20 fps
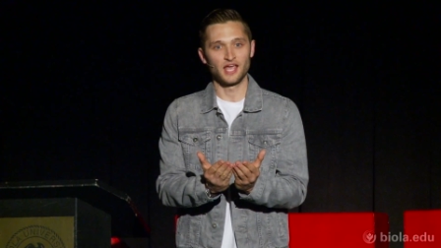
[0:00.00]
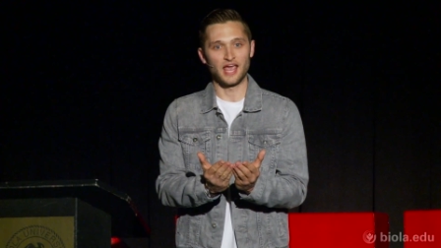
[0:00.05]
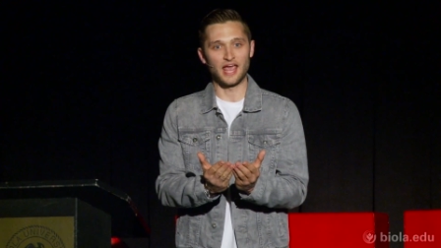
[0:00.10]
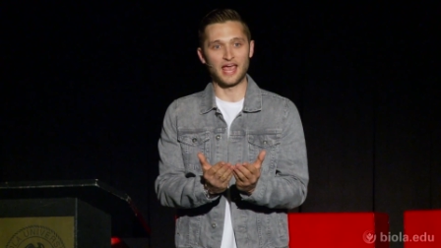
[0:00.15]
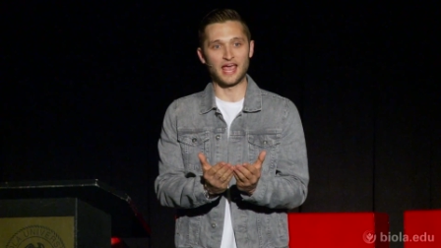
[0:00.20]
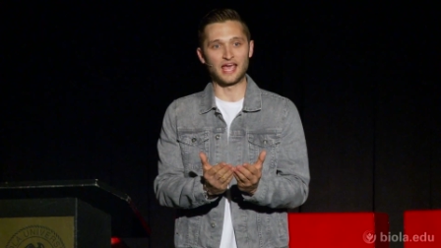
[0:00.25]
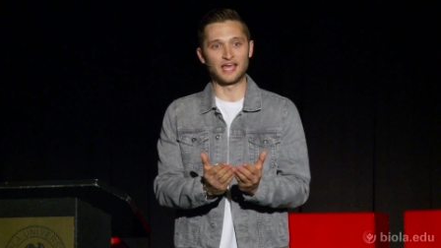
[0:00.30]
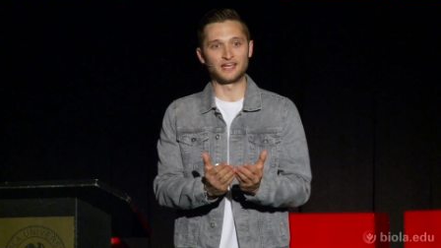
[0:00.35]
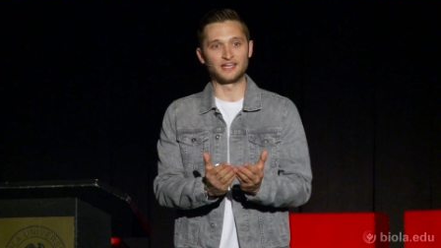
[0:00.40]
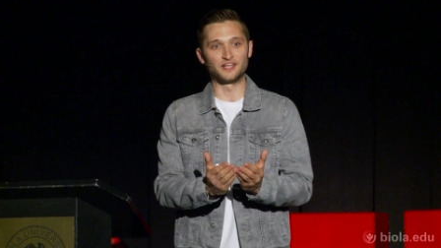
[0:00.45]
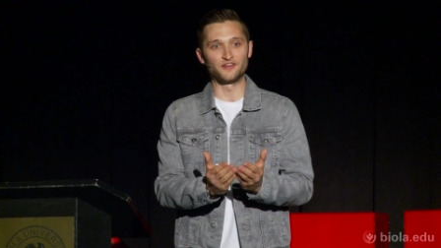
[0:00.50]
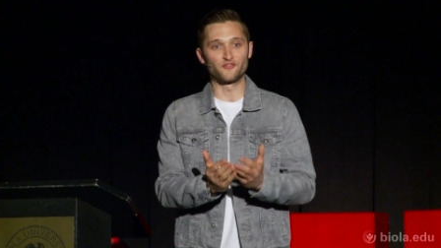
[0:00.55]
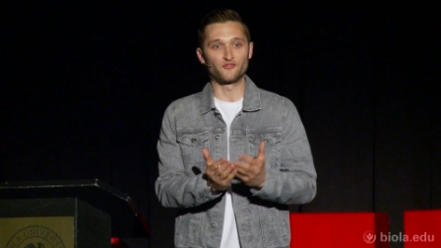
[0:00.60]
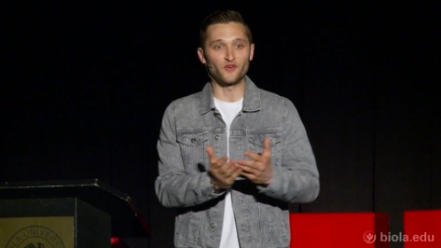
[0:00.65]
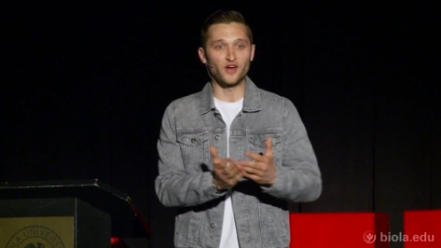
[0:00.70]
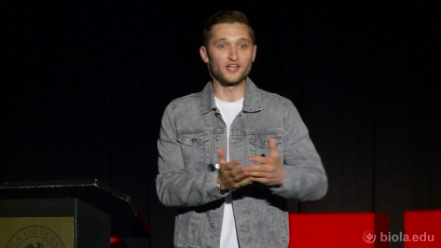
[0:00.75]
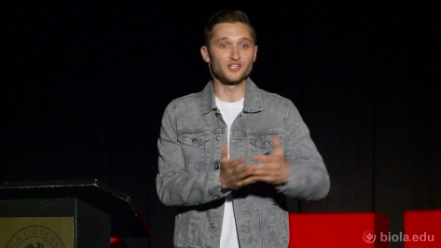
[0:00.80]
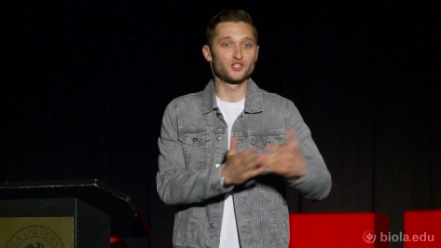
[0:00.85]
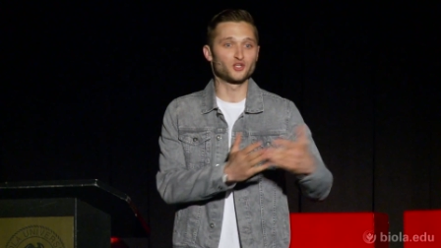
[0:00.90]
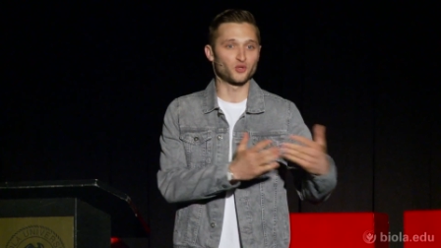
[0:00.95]
And in
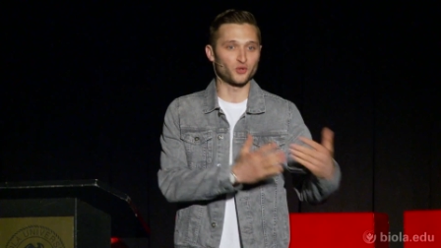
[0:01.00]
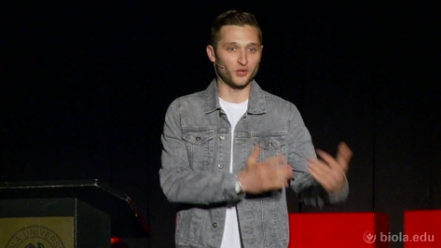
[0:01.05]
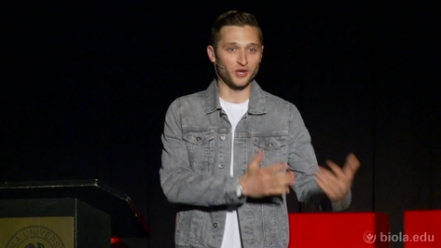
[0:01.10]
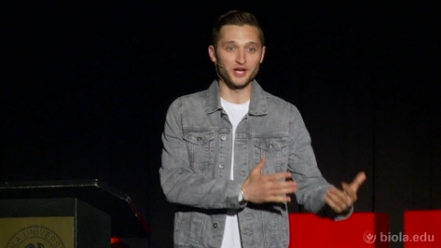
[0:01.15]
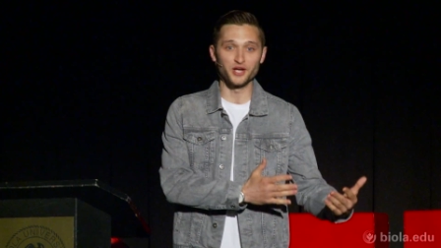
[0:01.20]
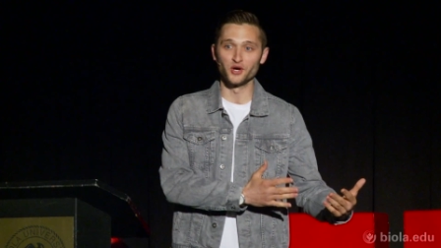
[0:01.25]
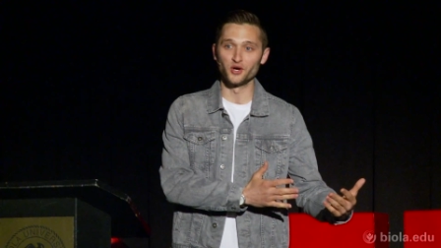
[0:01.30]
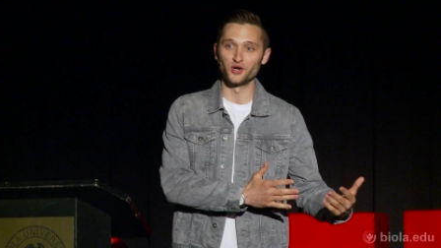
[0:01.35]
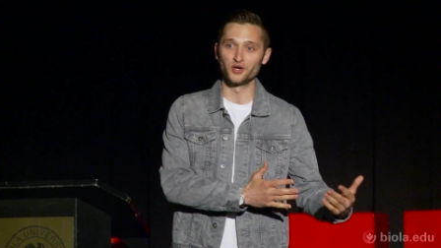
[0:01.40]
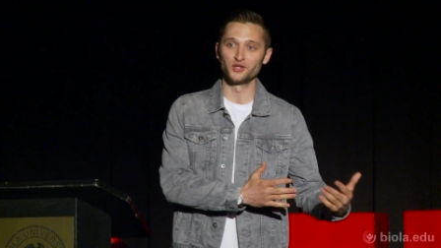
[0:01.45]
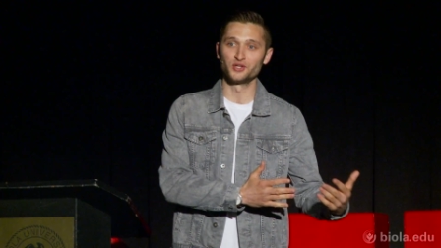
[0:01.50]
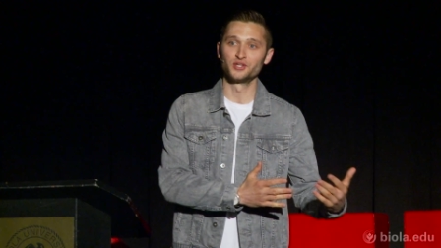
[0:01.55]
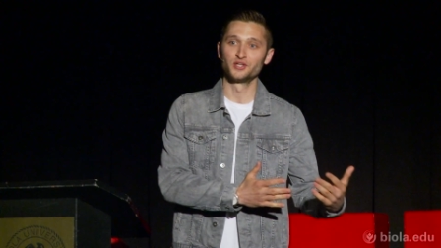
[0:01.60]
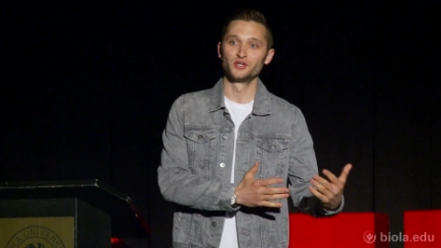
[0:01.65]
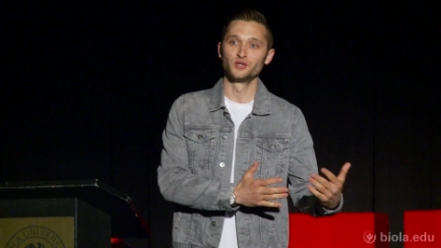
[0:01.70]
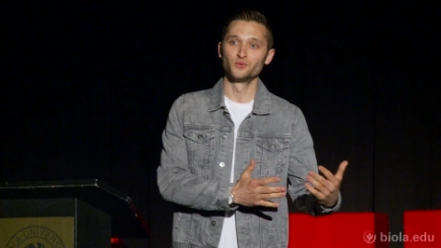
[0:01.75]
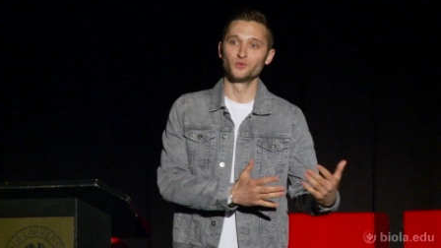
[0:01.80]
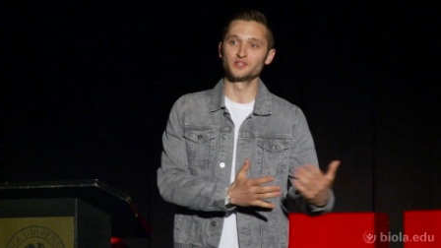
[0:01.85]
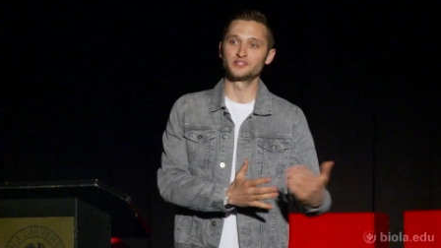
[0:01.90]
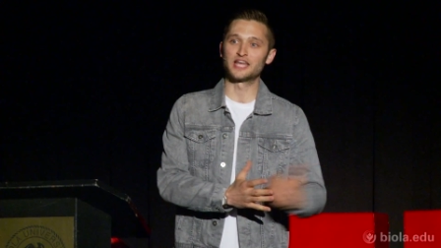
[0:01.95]
French Creole,
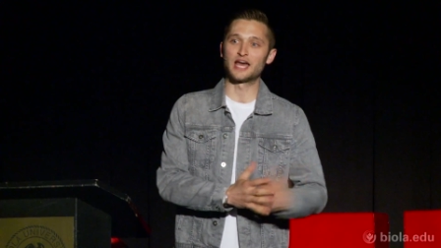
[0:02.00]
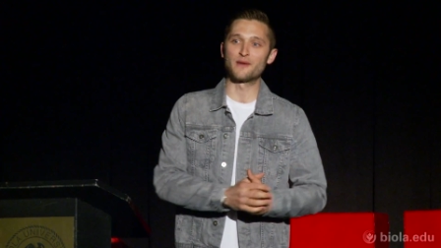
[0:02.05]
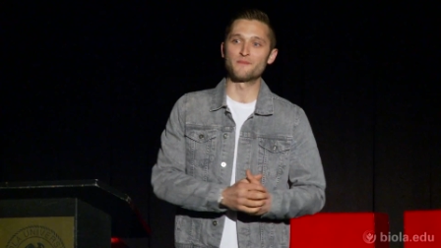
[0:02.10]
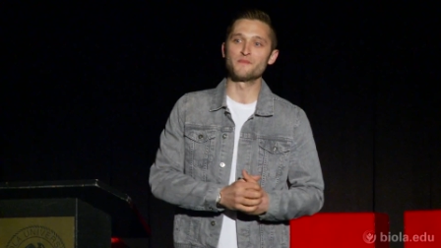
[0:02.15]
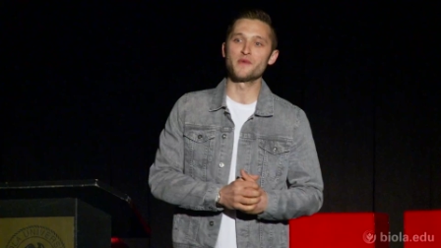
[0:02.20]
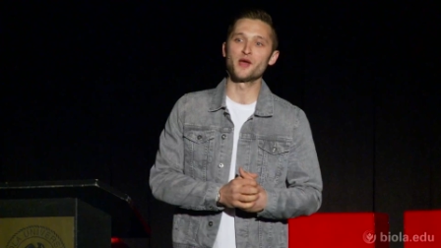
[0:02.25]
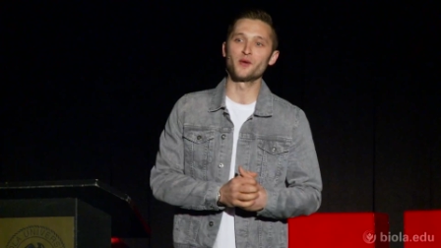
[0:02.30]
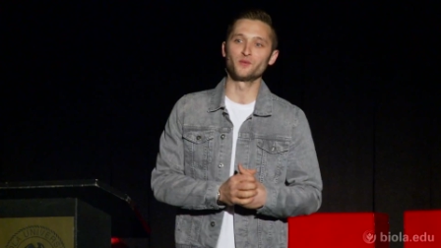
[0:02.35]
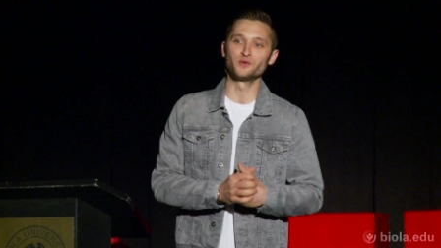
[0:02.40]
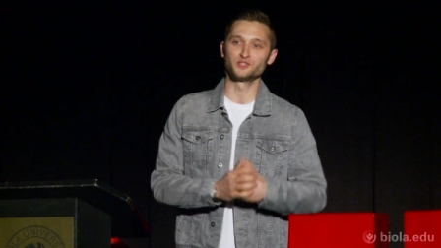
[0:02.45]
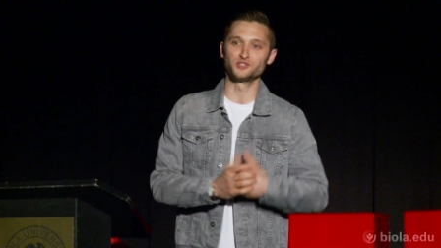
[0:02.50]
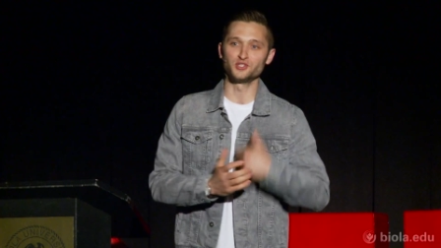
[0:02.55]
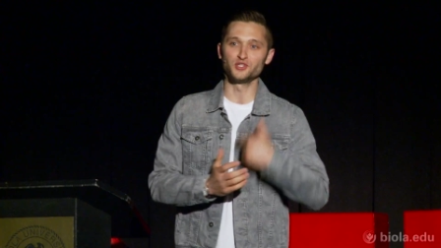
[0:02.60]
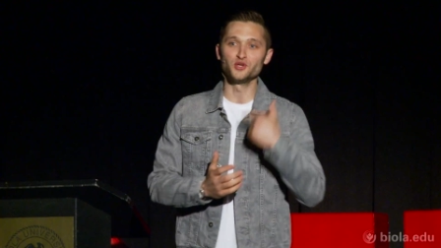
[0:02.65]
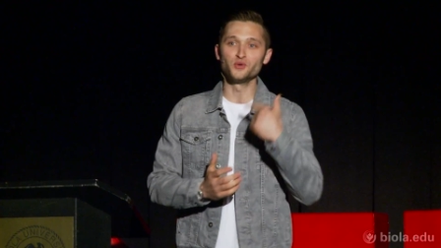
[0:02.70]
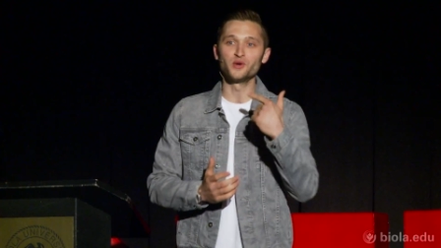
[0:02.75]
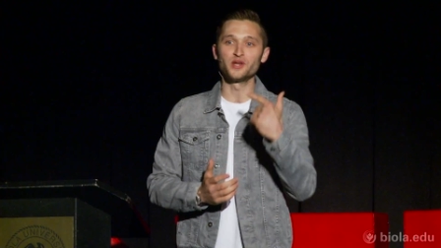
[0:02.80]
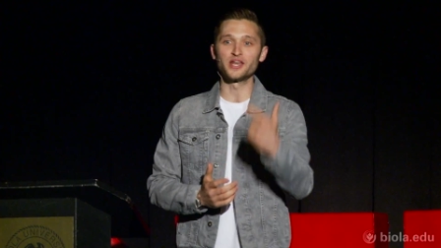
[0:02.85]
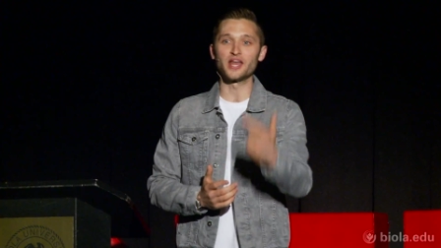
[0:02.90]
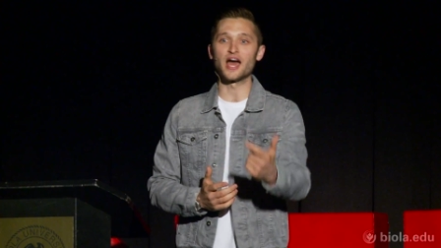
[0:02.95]
what that meant was
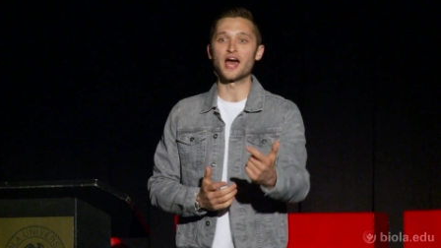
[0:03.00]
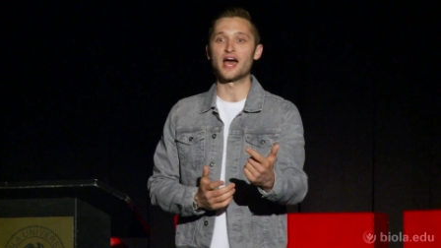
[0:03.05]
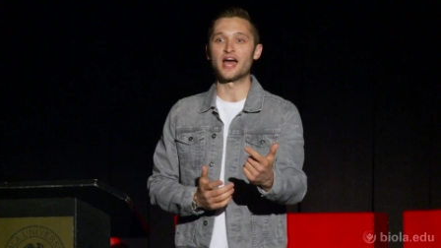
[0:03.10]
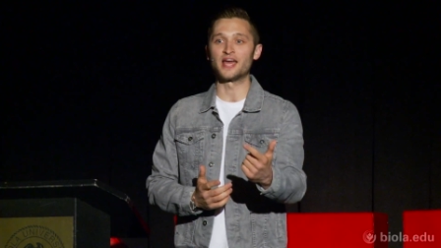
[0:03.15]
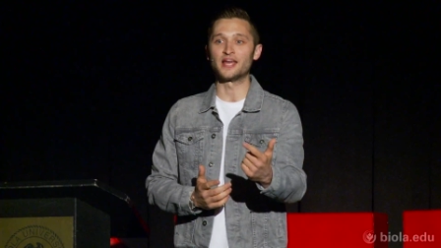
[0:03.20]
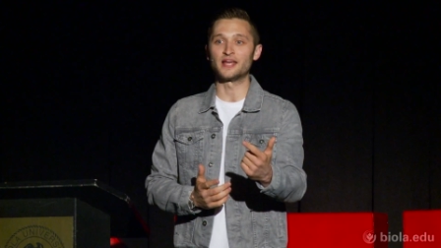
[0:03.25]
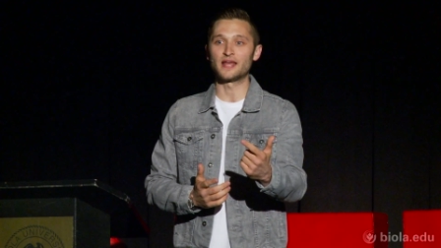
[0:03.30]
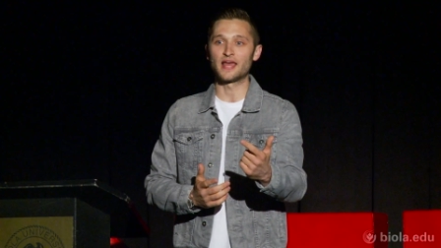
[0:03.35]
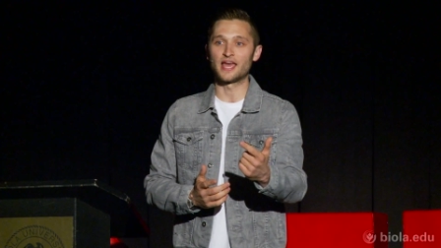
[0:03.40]
you and I.